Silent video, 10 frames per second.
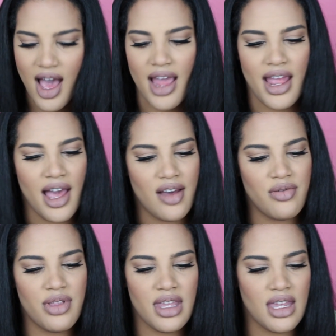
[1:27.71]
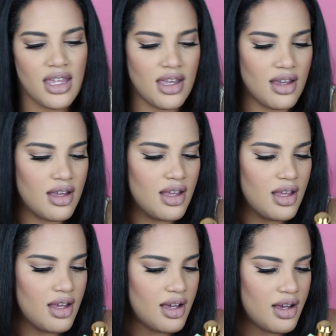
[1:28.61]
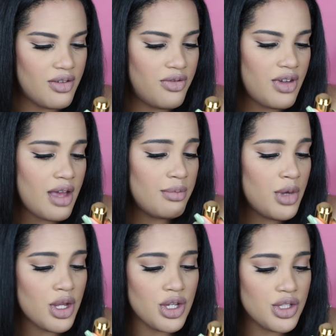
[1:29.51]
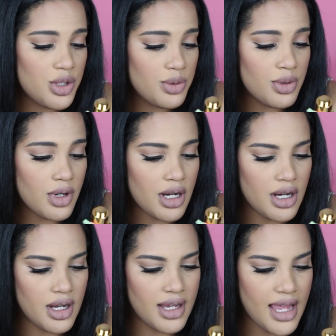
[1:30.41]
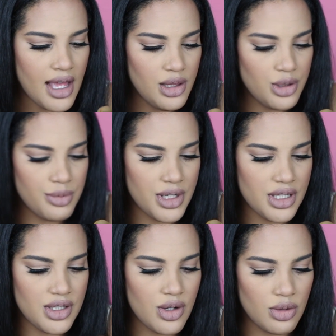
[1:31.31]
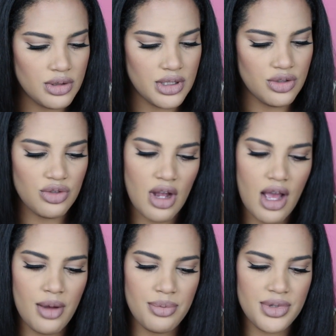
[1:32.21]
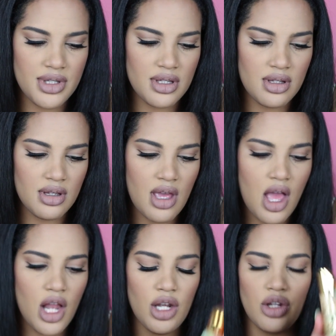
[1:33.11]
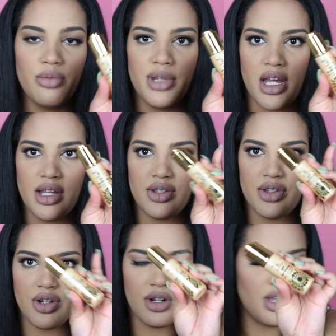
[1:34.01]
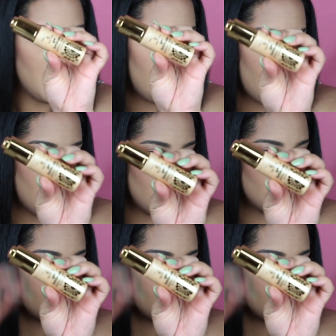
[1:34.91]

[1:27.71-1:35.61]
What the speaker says: I have the Femme Couture Get Luminous Golden Drops Luminizer, and it